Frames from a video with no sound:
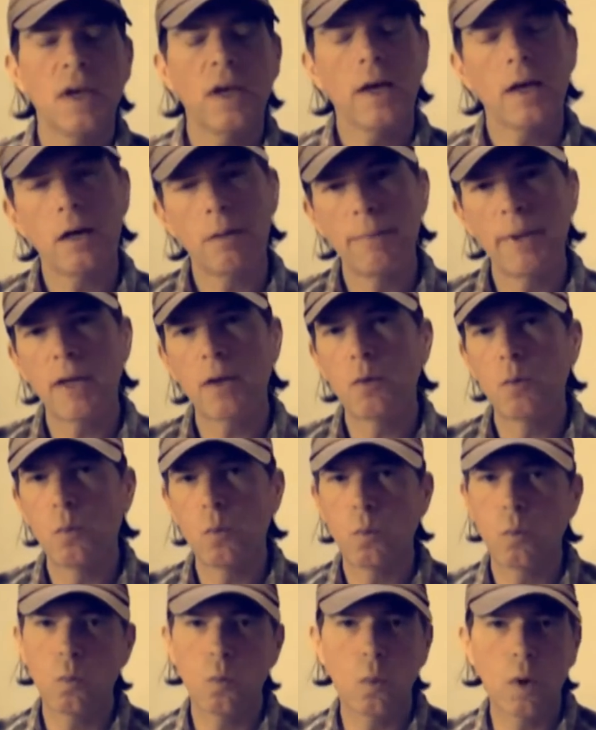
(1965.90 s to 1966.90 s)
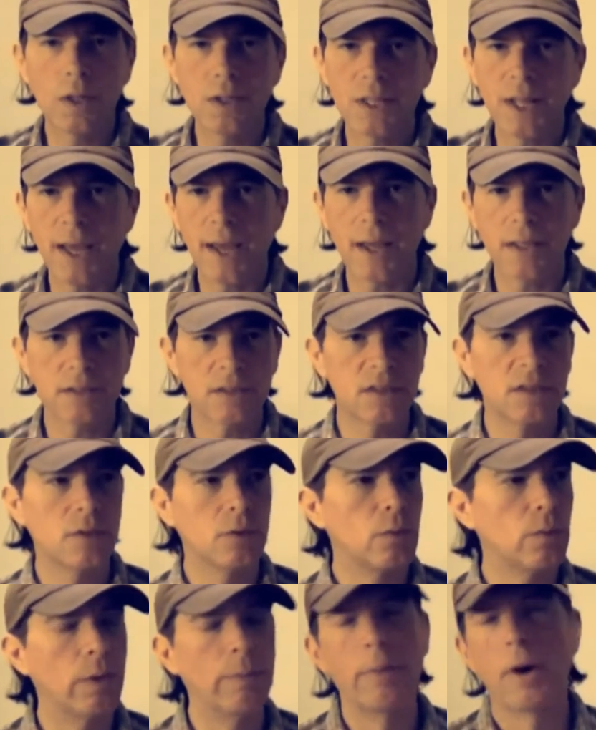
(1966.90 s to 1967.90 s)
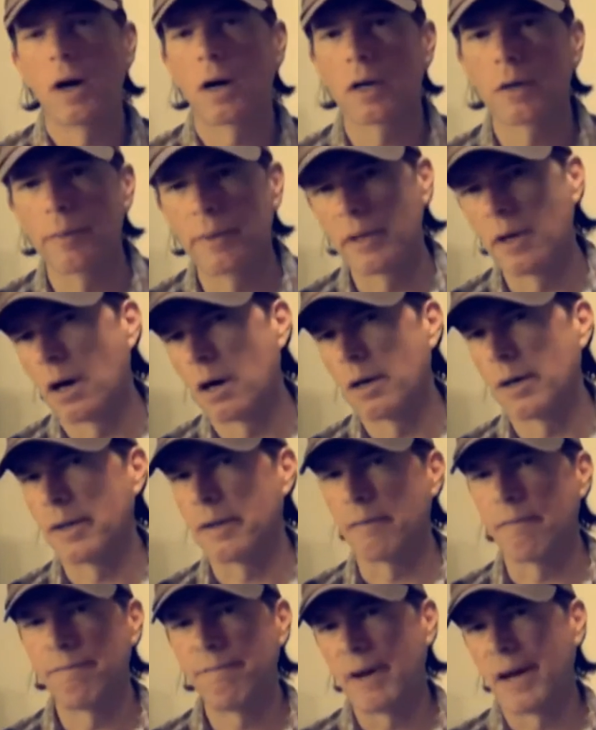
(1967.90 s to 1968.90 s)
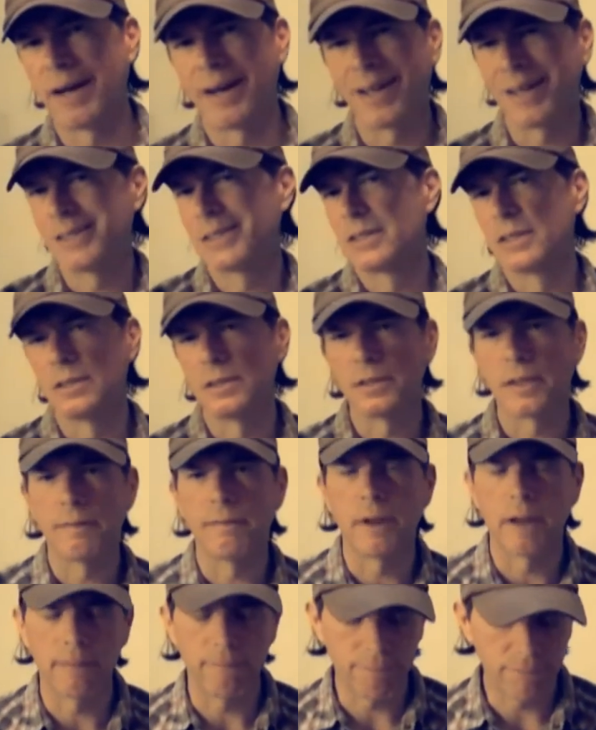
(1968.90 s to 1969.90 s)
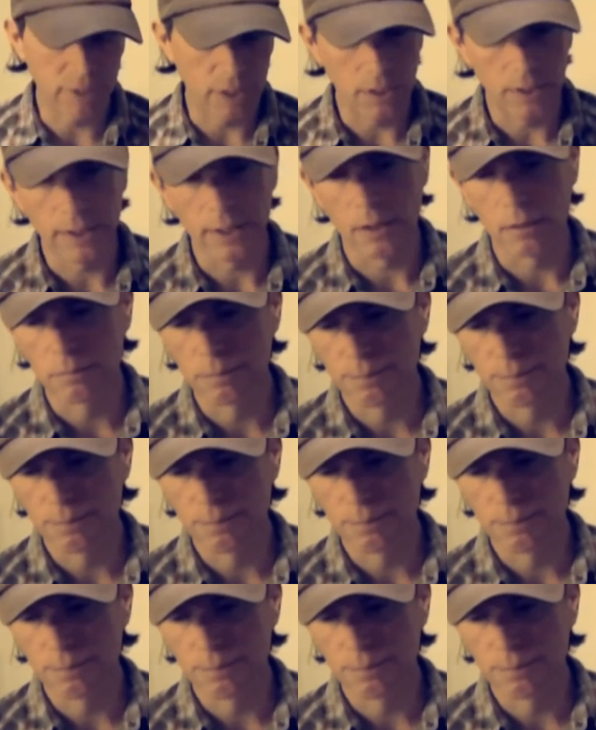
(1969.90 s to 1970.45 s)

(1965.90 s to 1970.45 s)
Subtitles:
And I'll make one last remark regarding finances and funding.